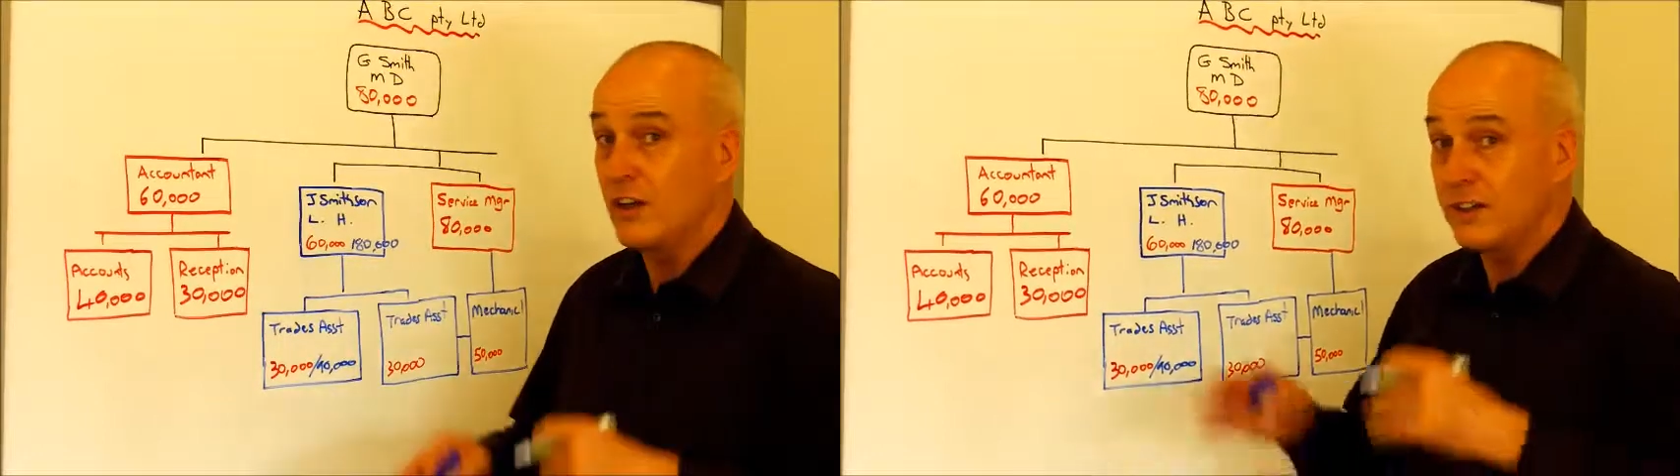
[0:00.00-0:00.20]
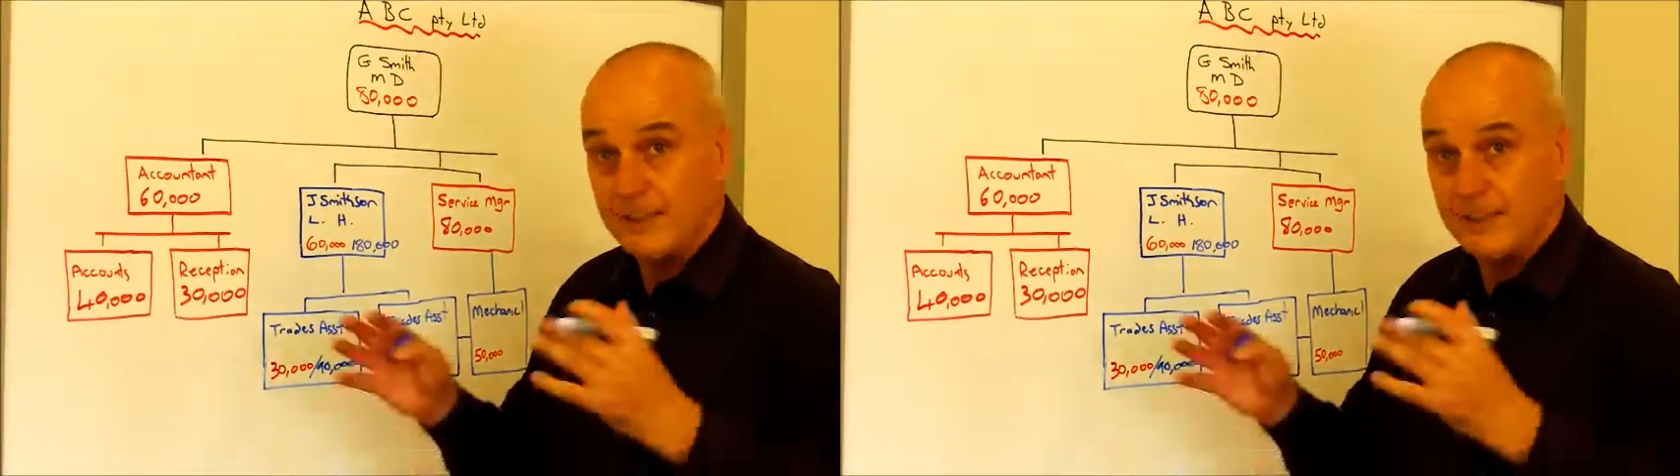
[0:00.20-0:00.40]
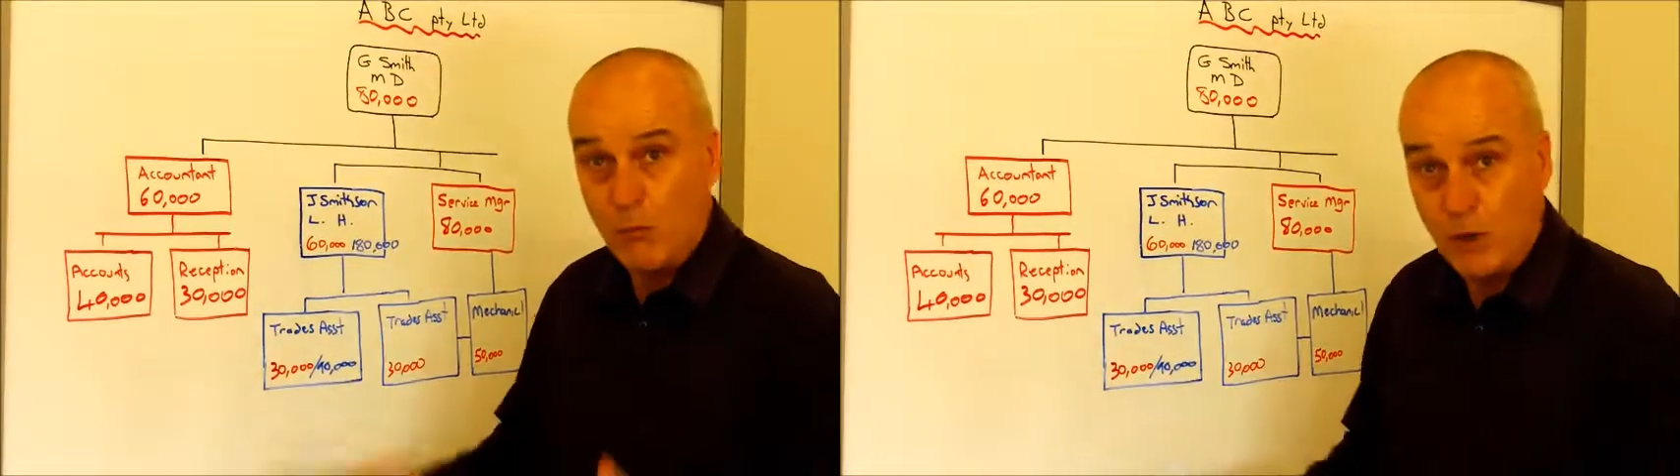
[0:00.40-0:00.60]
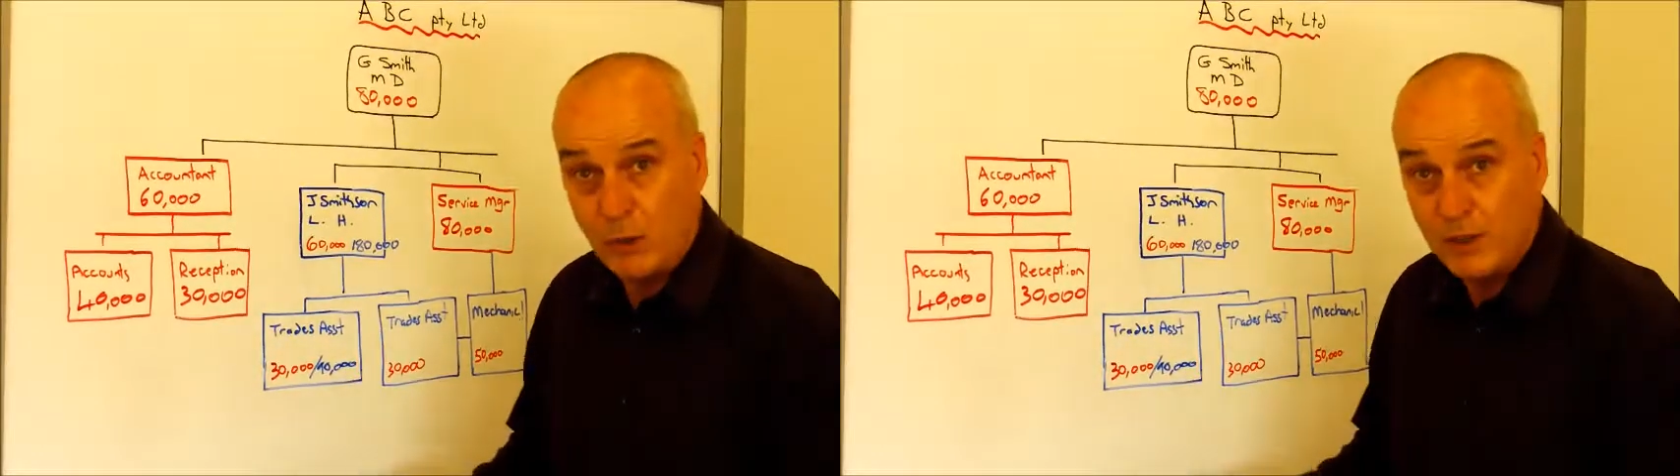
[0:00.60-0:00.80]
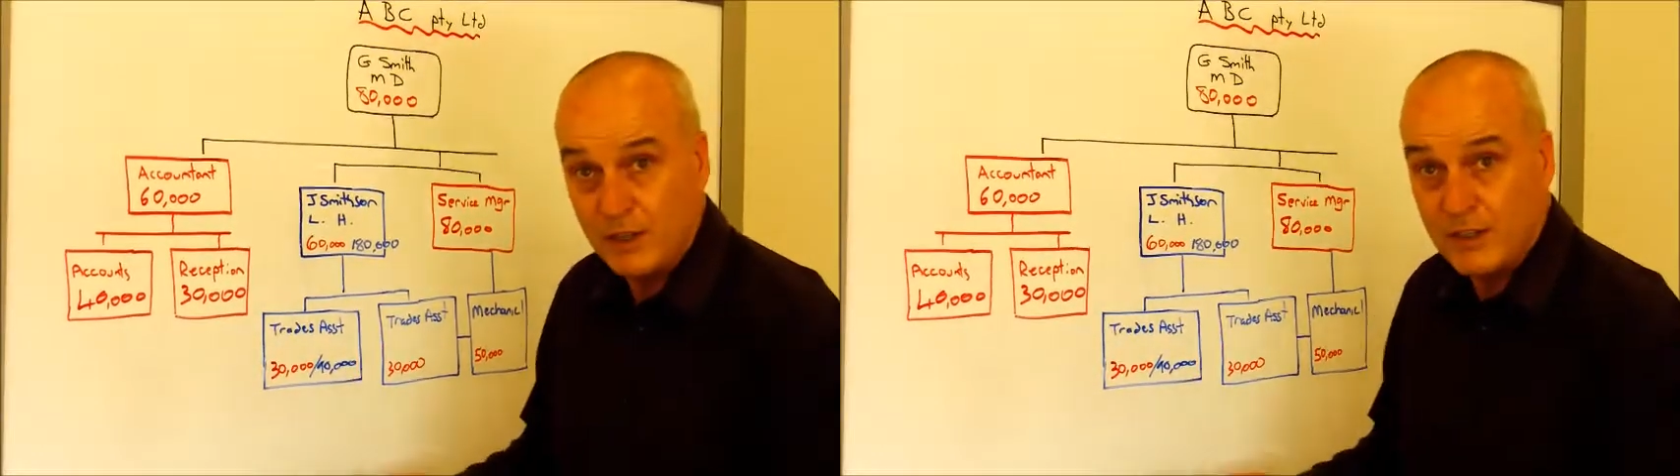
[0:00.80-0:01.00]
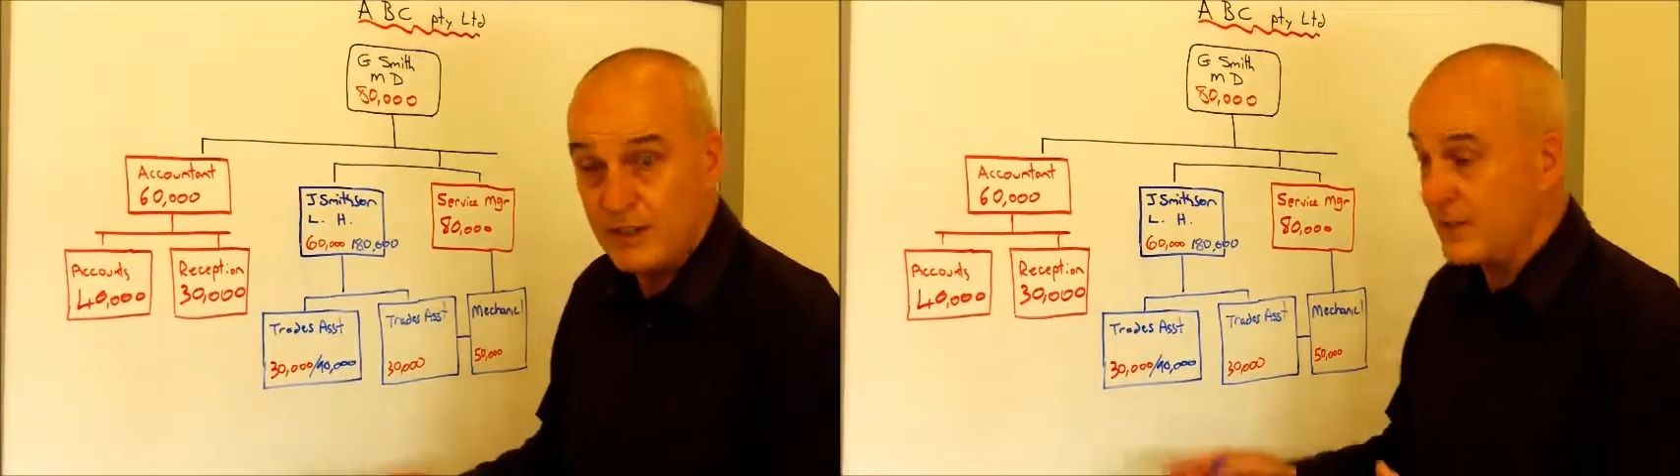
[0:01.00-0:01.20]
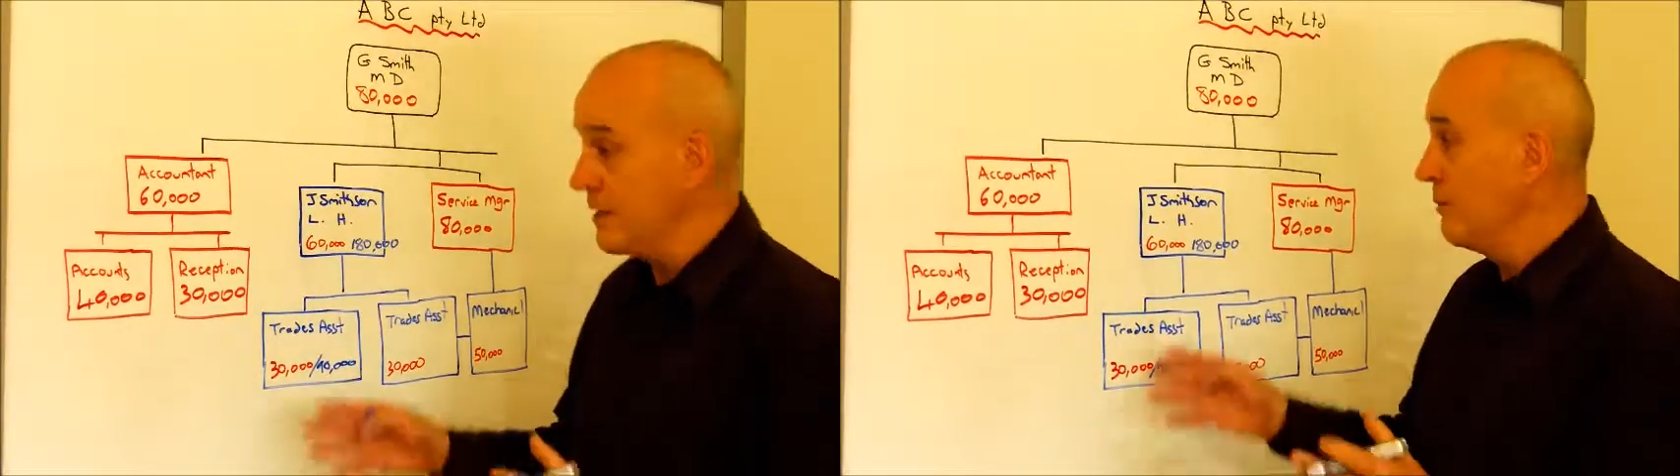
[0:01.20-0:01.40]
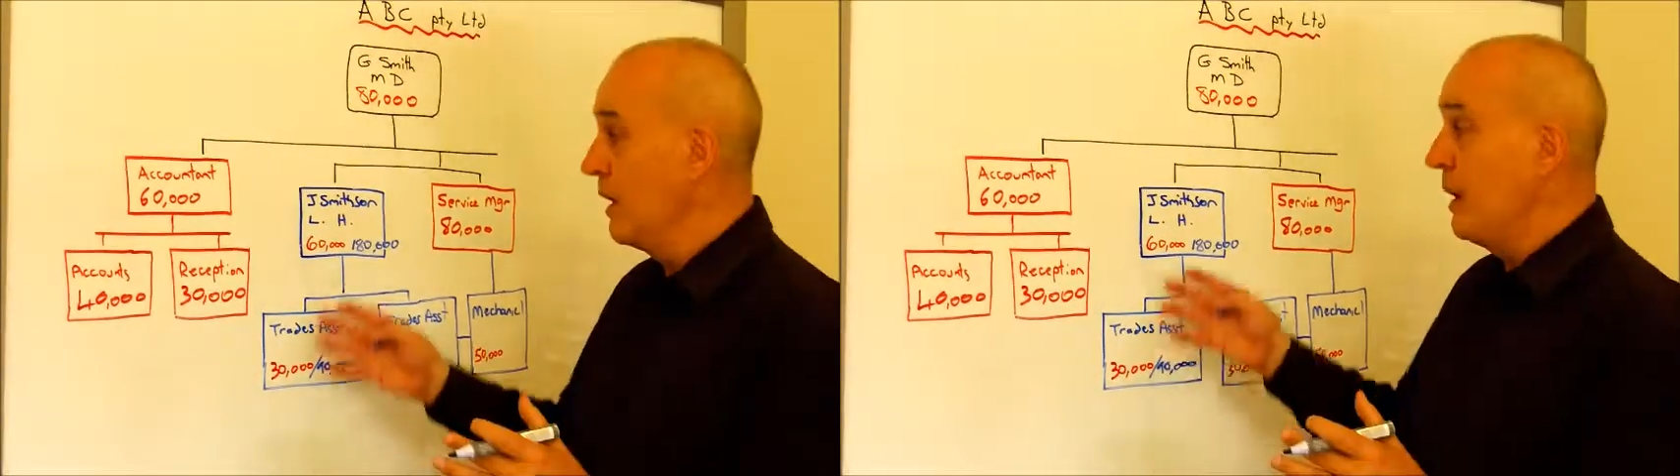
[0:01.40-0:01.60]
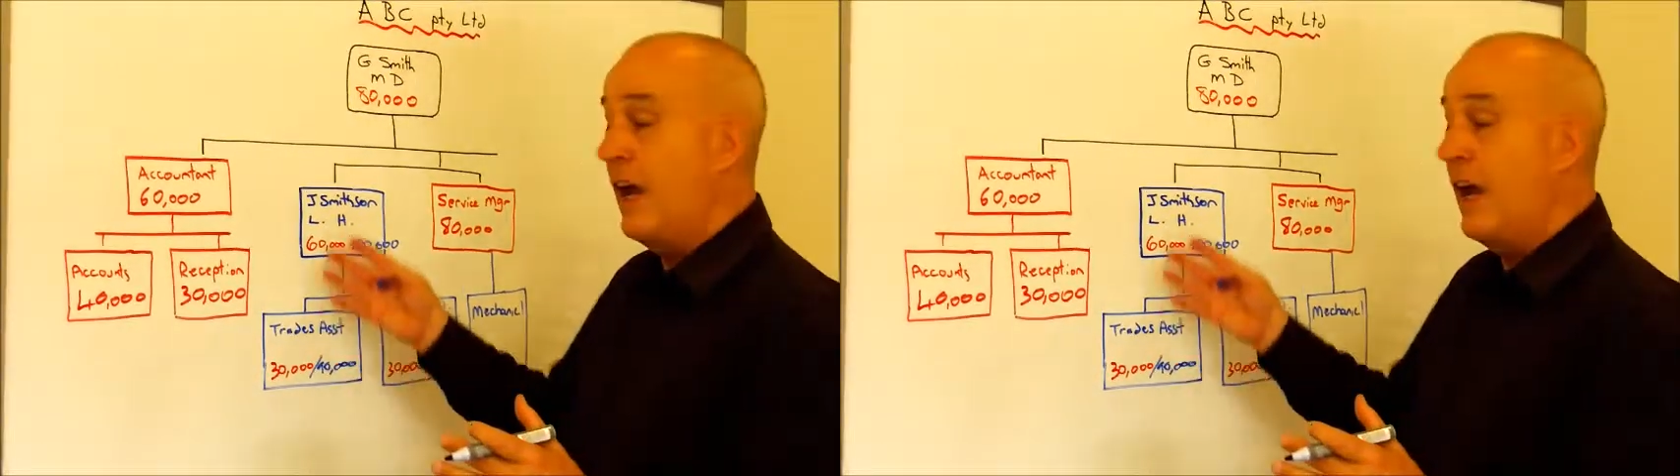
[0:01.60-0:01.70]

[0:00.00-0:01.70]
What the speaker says: somewhere within the system.